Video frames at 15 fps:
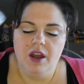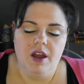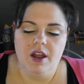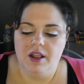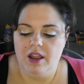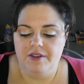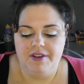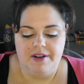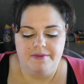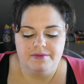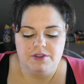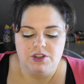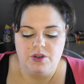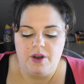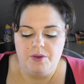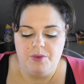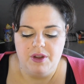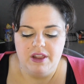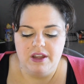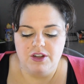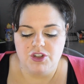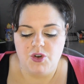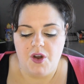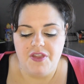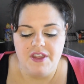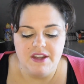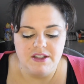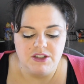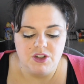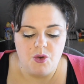Love it. So I really enjoyed
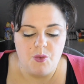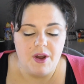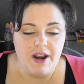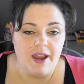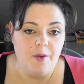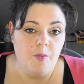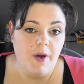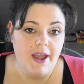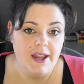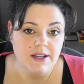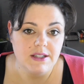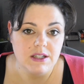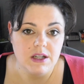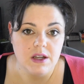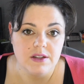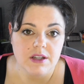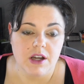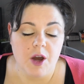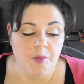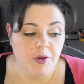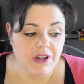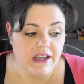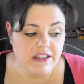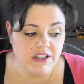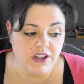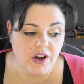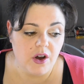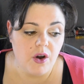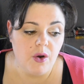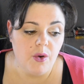these. So when I went a couple days
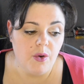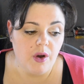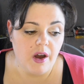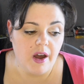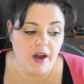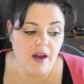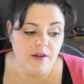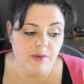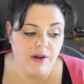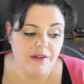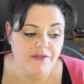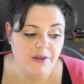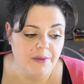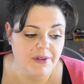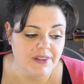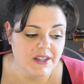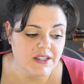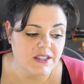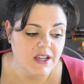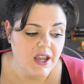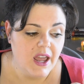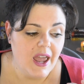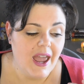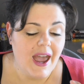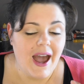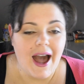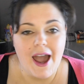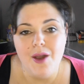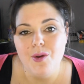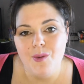ago, when I'm filming this,
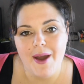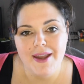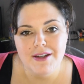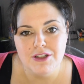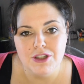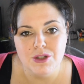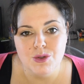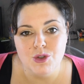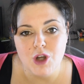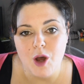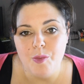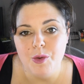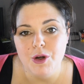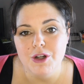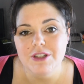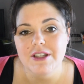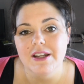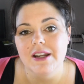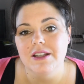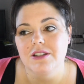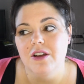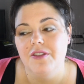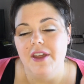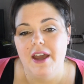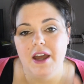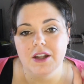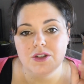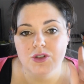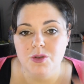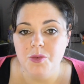I went to Shoppers and I saw they
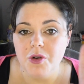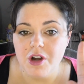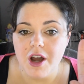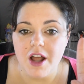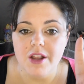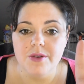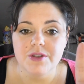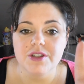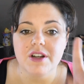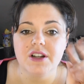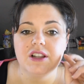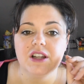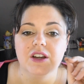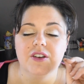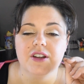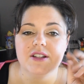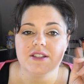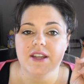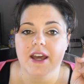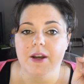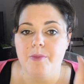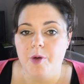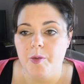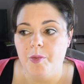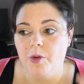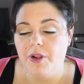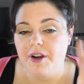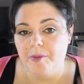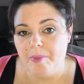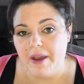had 2 more colors on clearance. They had a
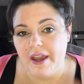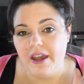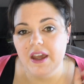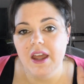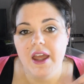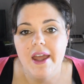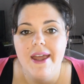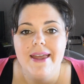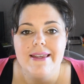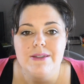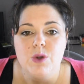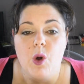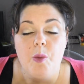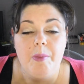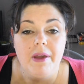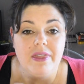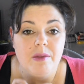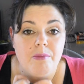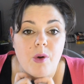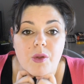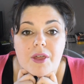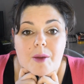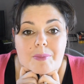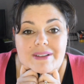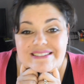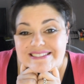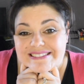purple and a pink, so I picked them both up.